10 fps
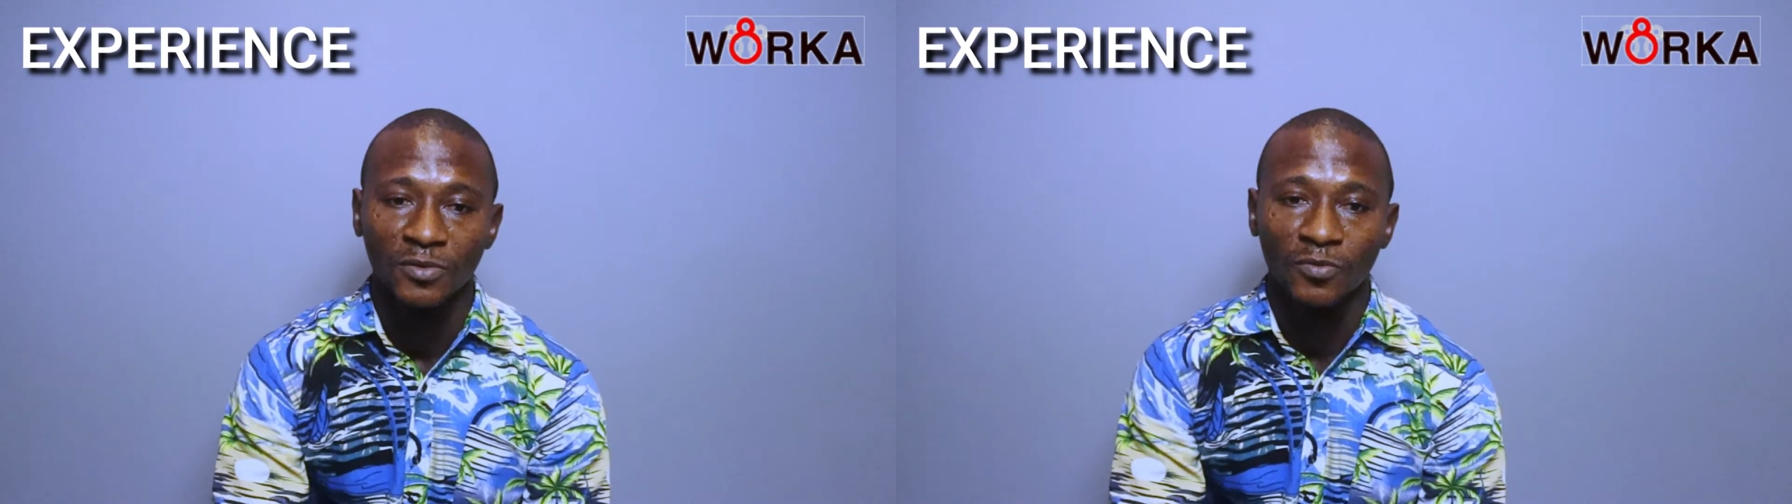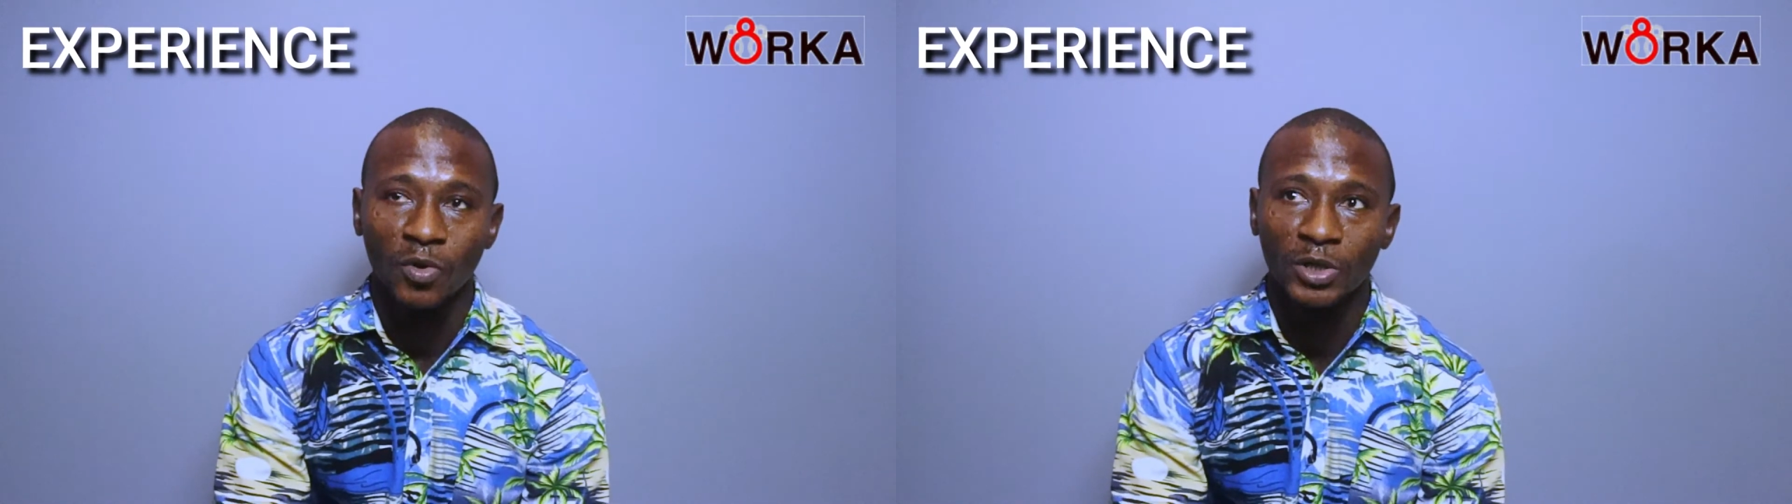
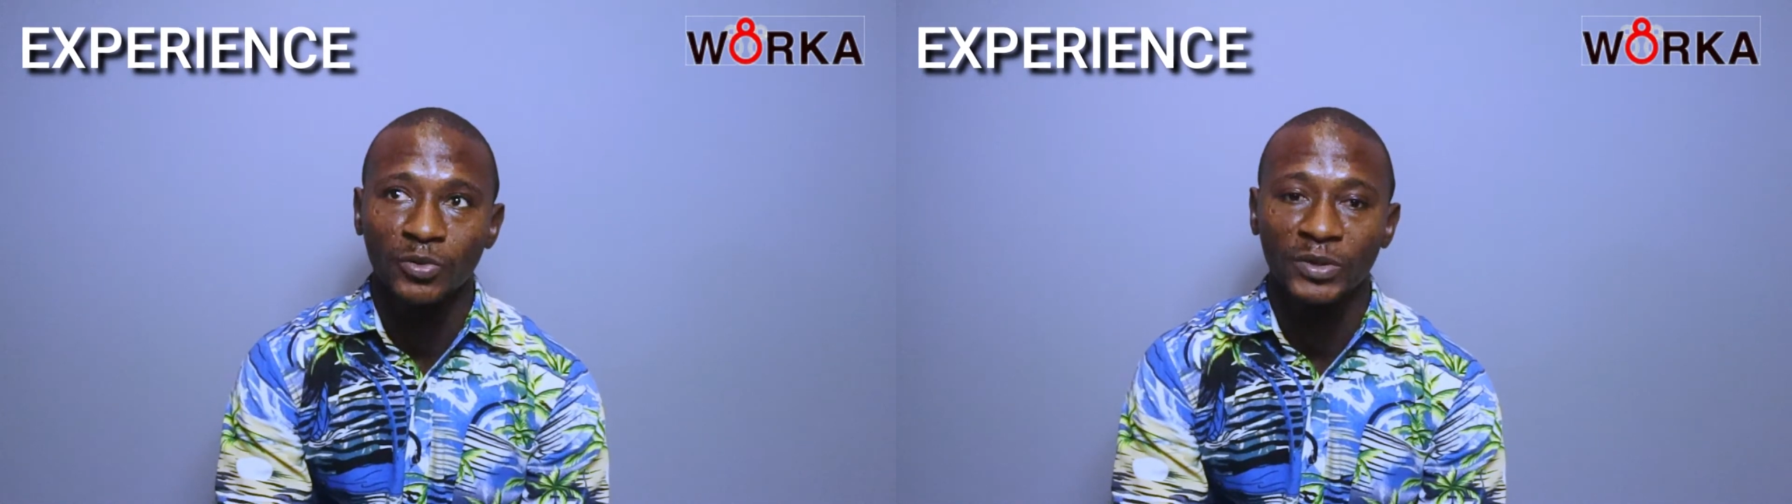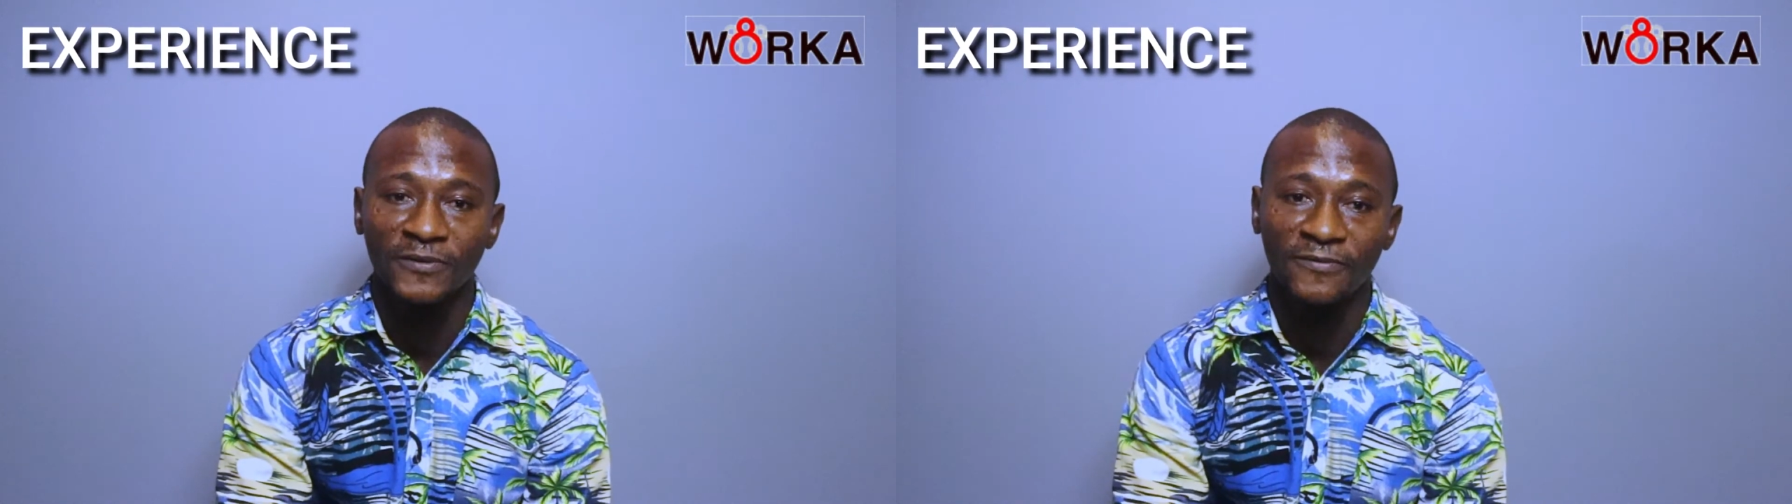working
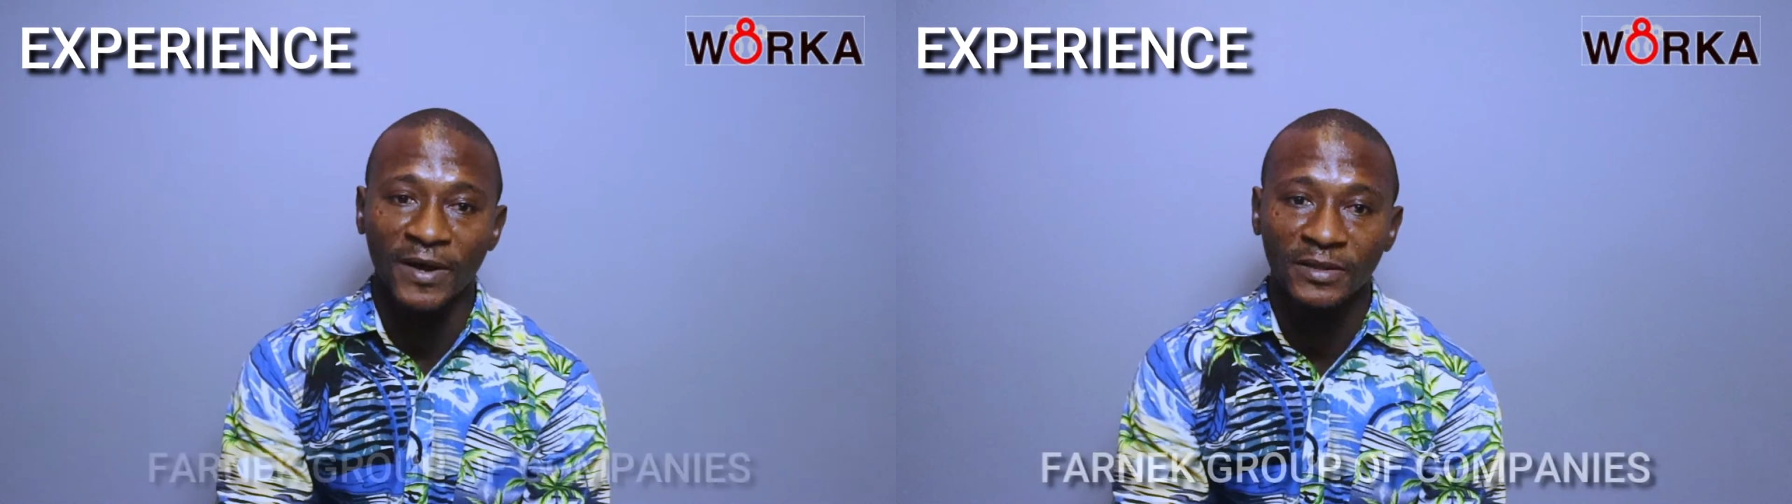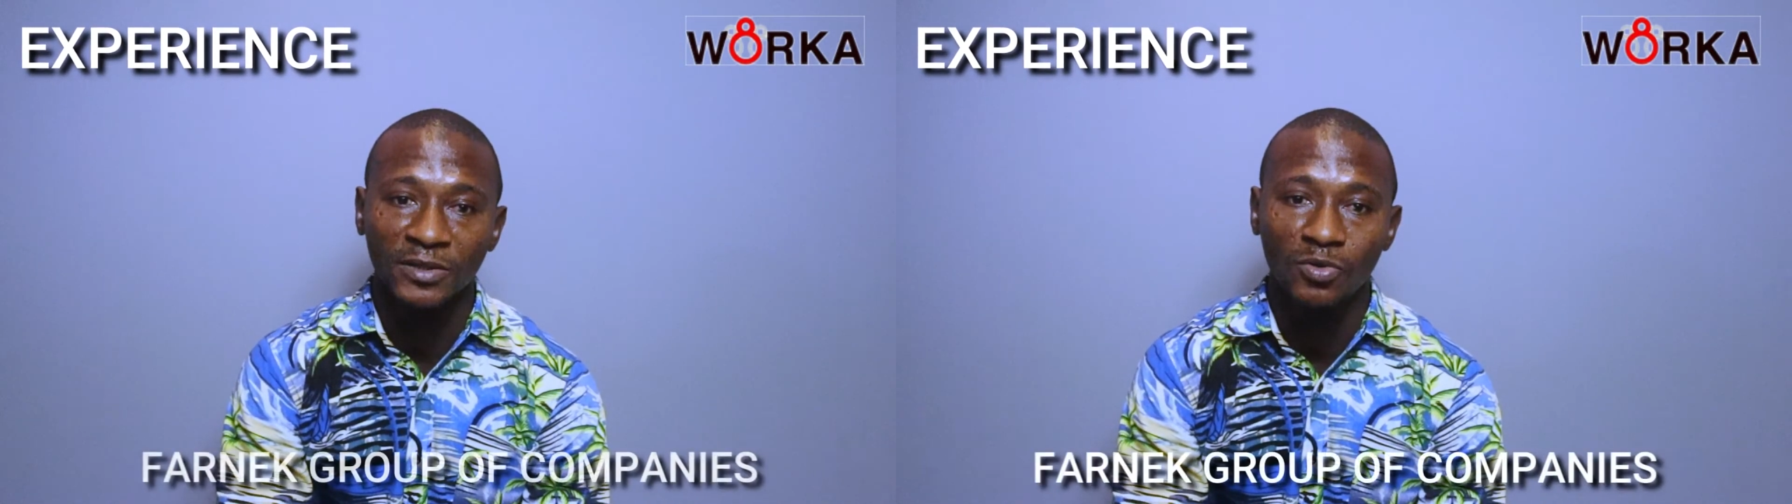with
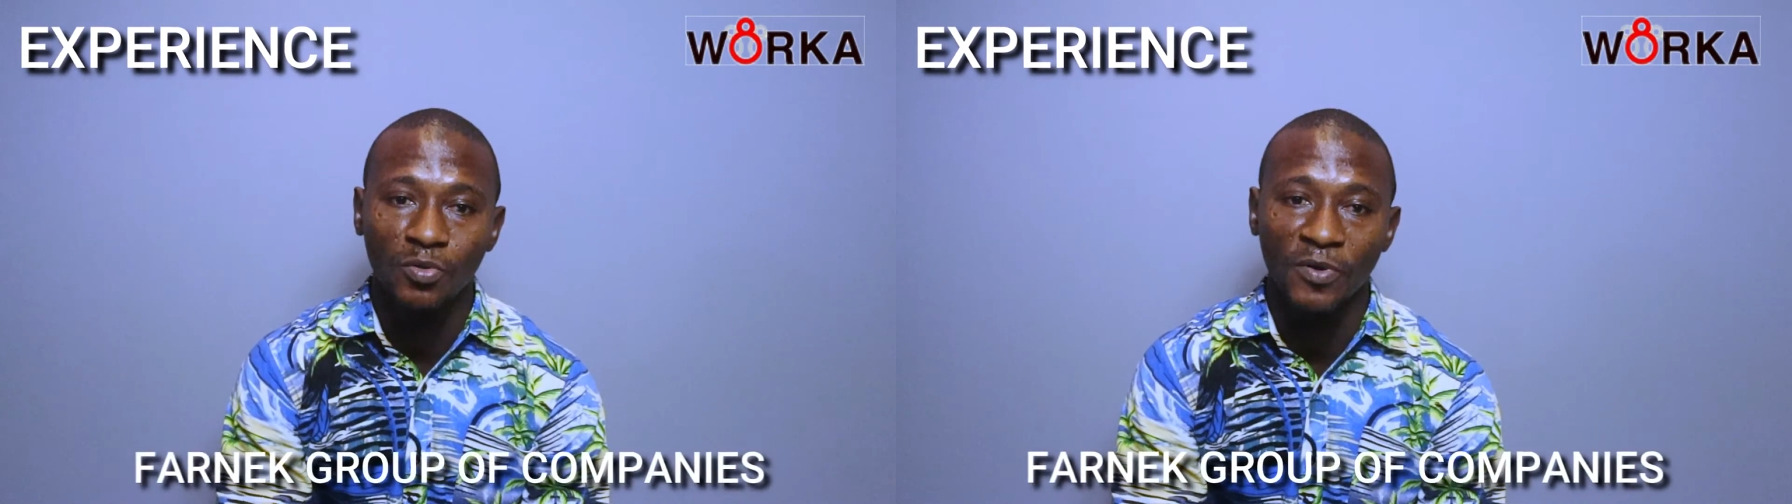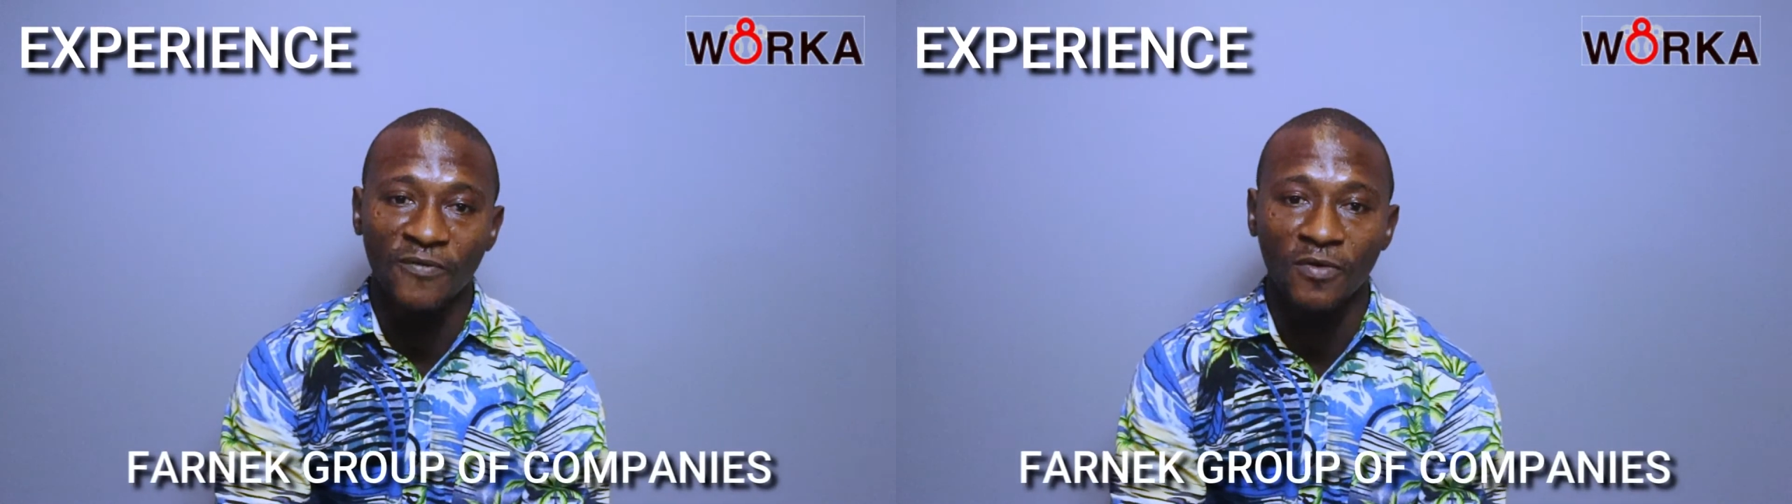family
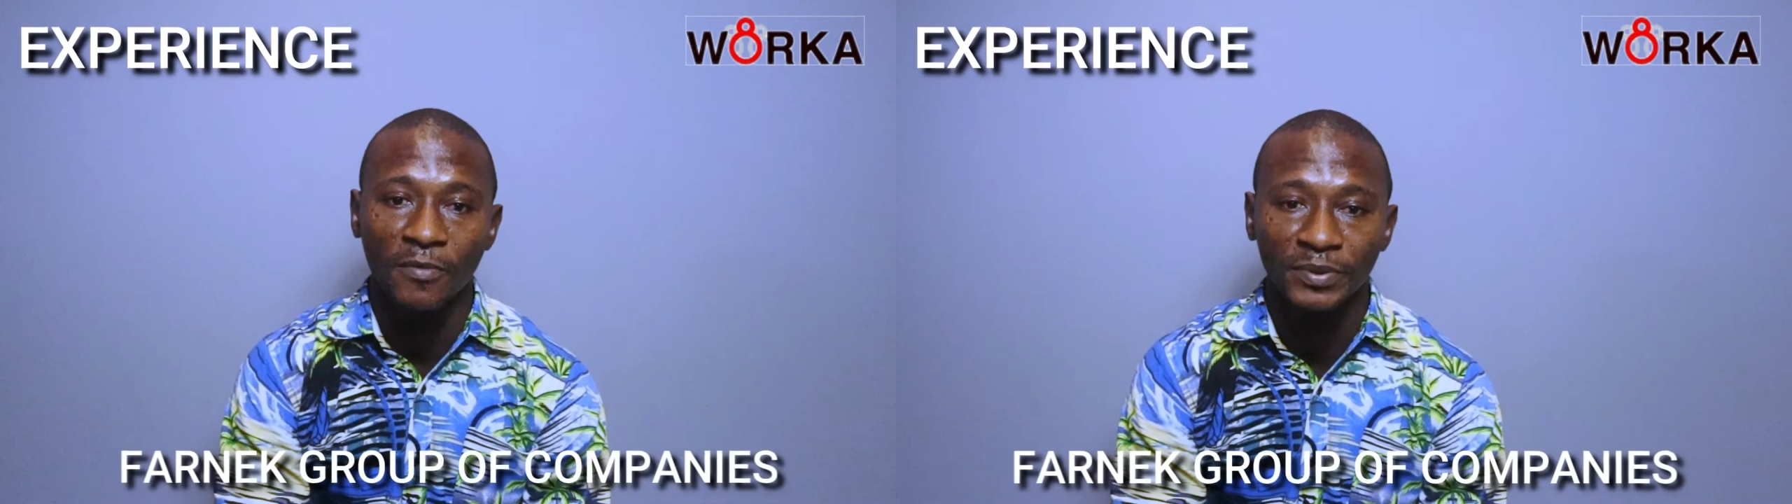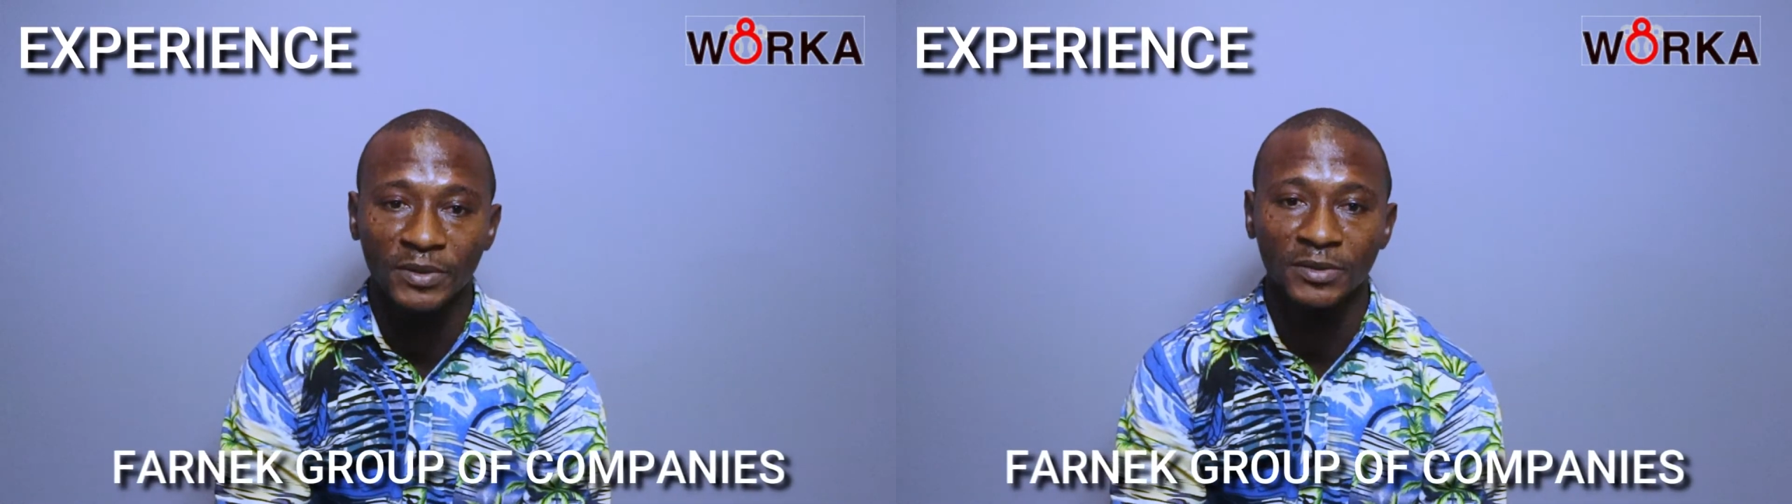group of
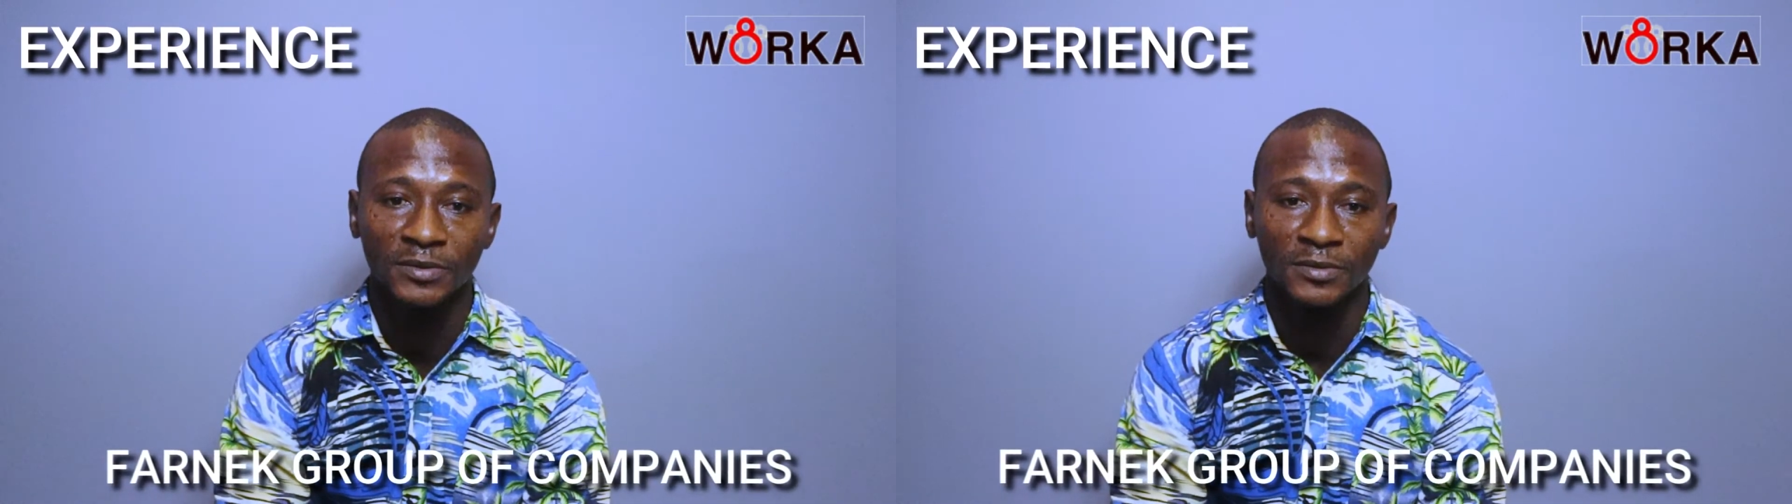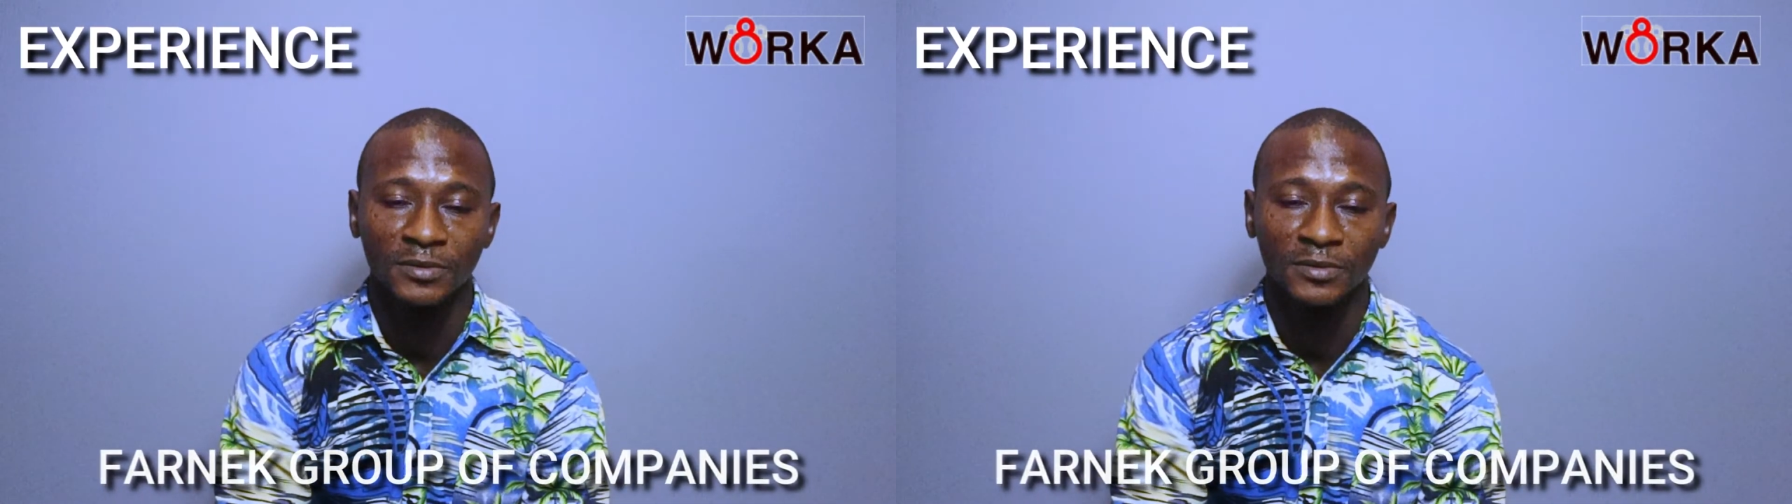company,